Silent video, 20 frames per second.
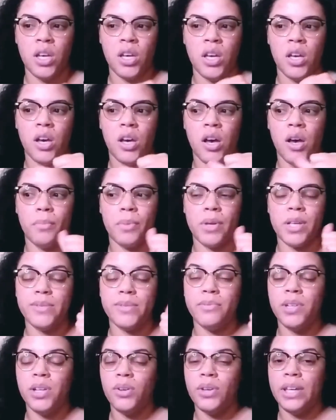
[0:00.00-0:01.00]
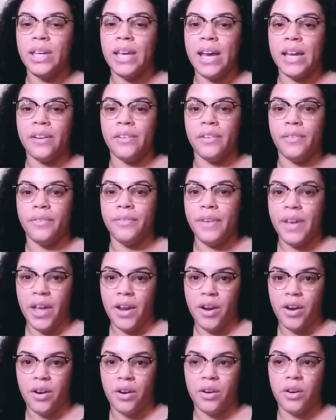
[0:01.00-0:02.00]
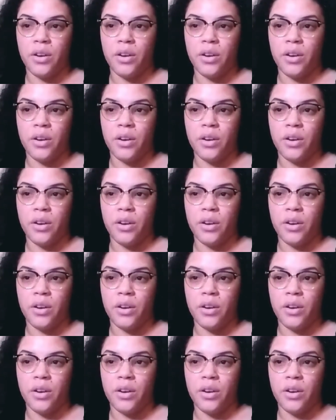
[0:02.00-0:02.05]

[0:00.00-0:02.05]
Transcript: Because um, we know he had an affair.